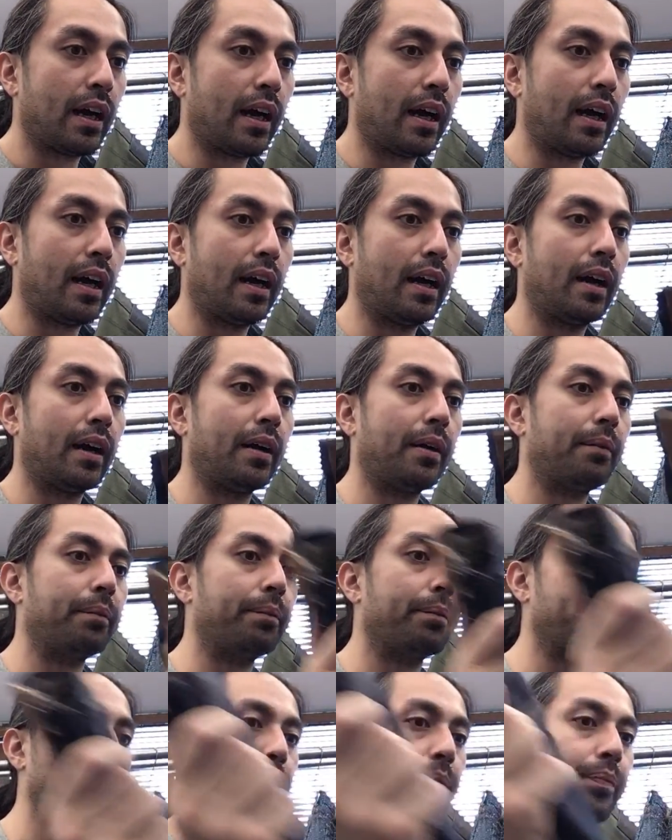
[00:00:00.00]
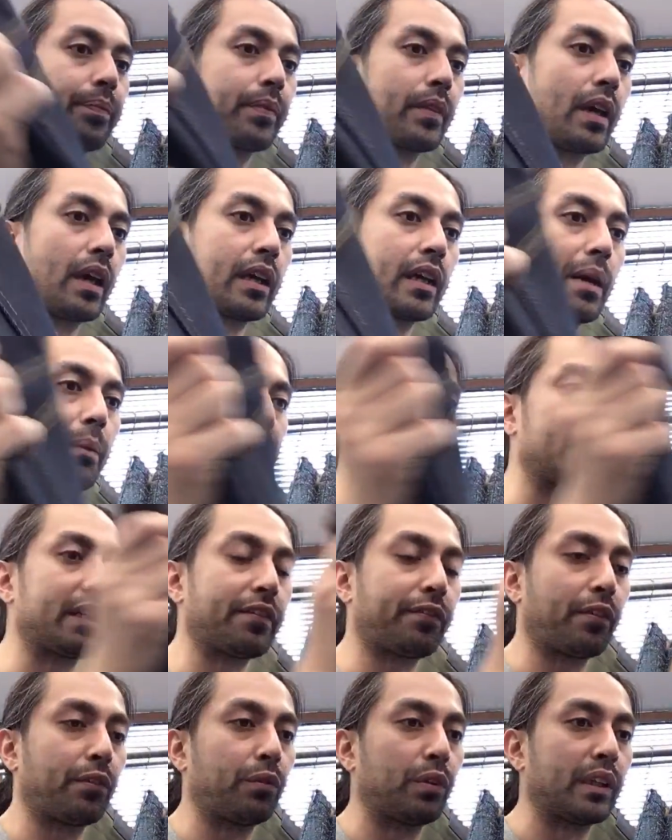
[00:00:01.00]
um, a couple of
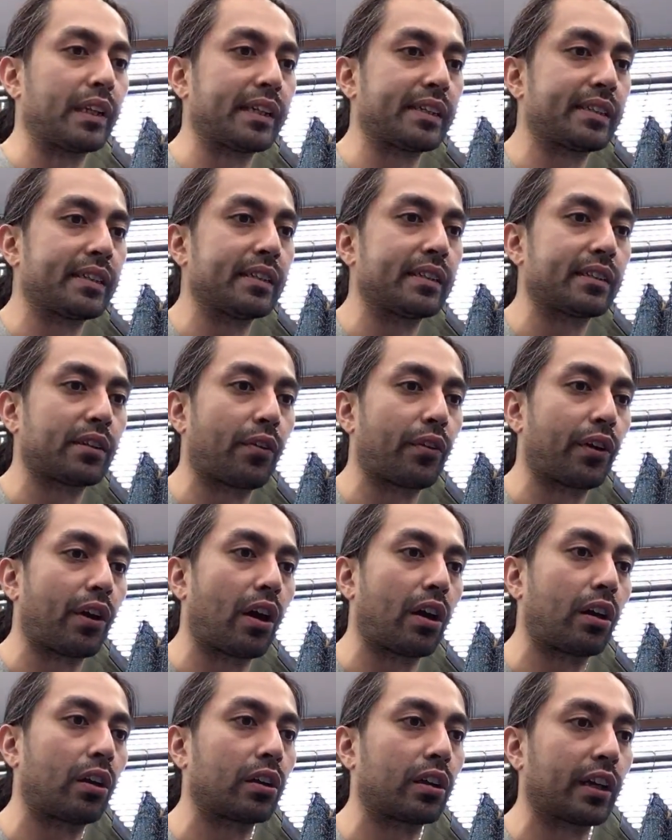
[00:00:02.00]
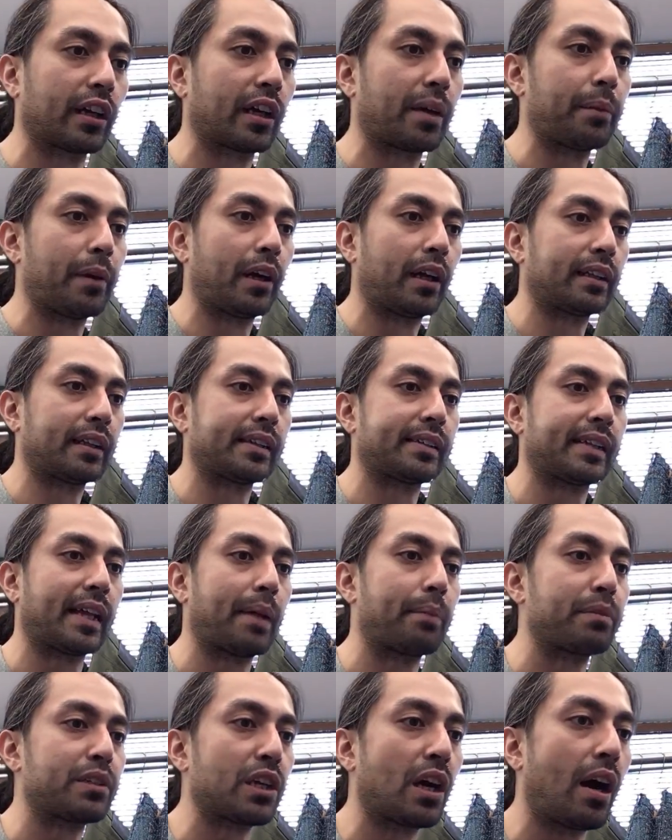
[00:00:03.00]
different releases, so they're not all gonna come out at the
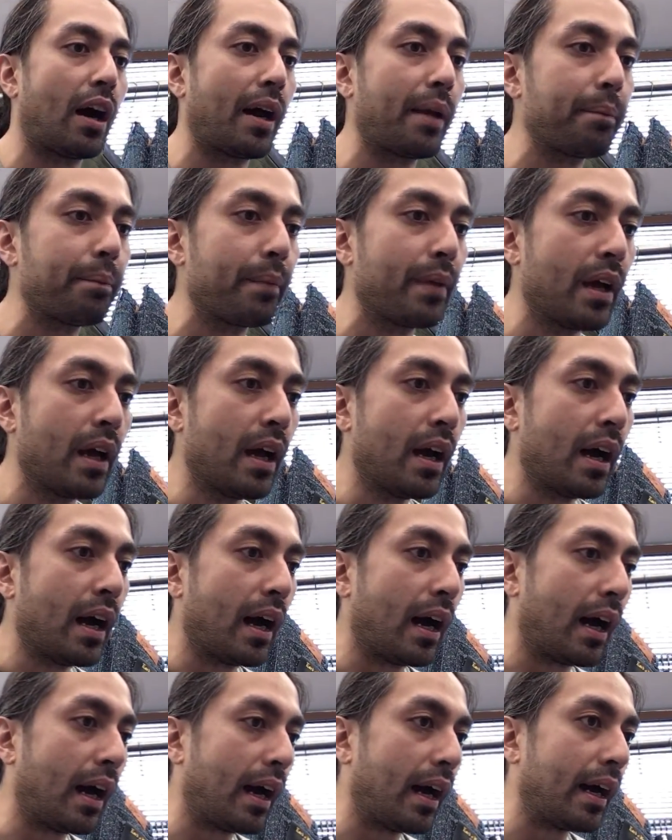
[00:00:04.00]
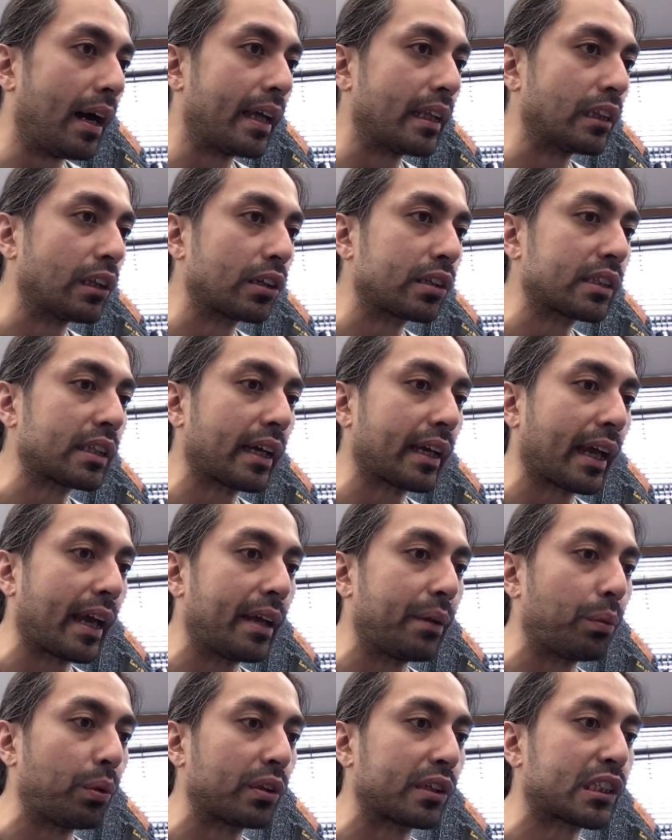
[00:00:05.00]
same time. Uh, it looks like
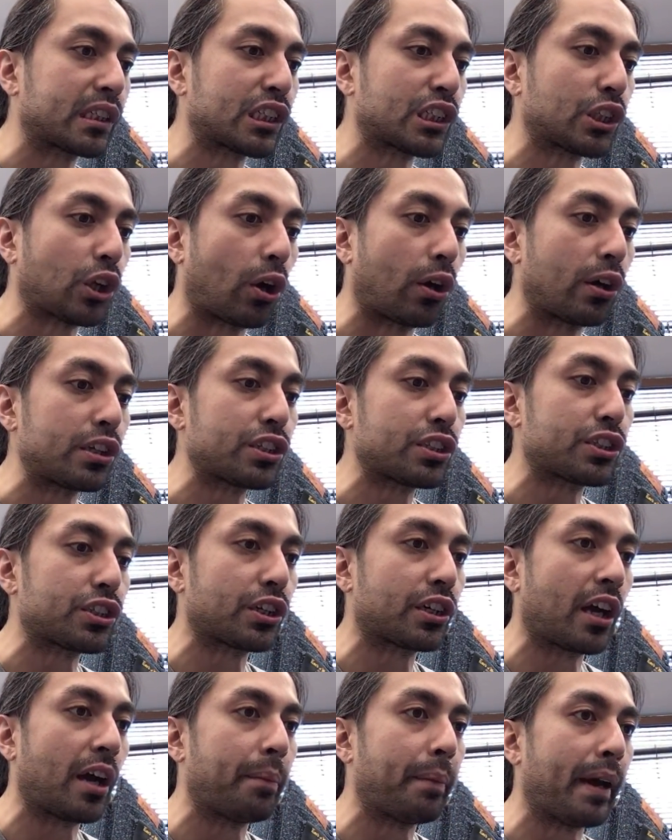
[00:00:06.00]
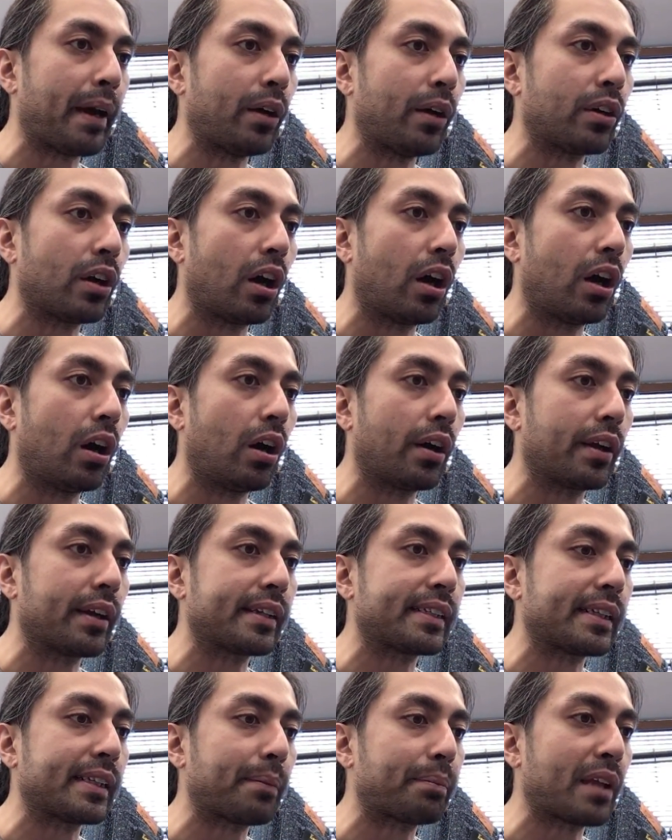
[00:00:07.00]
it will start to come out on
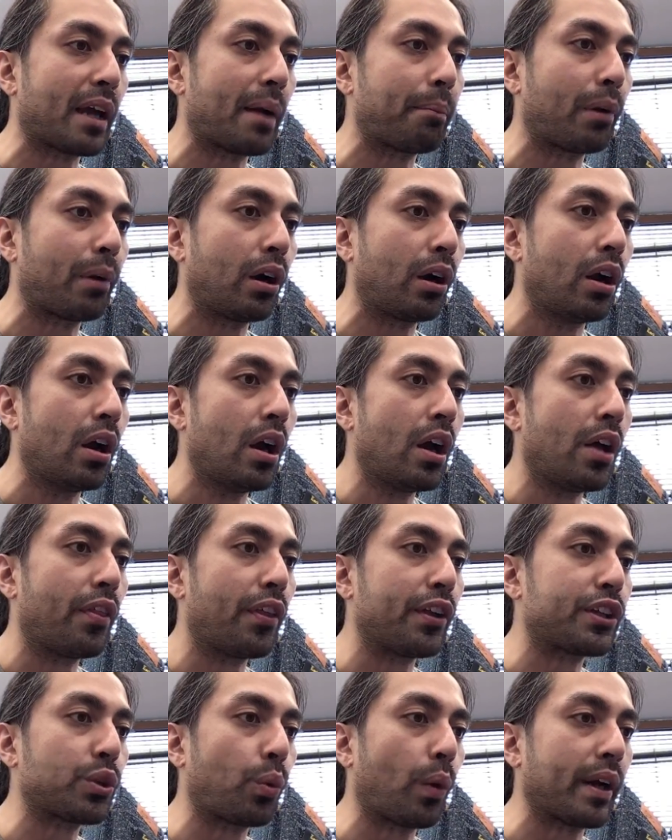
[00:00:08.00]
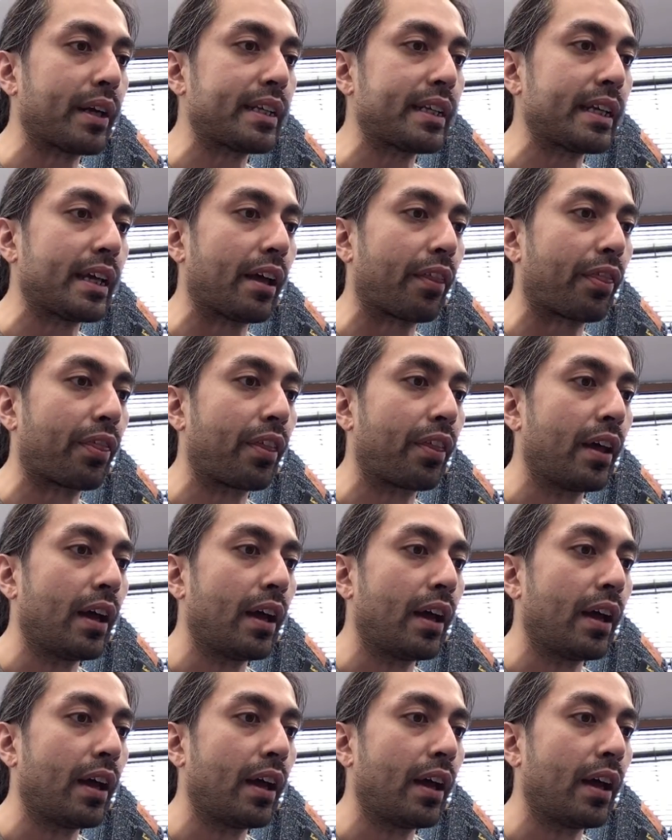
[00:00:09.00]
September the 20th.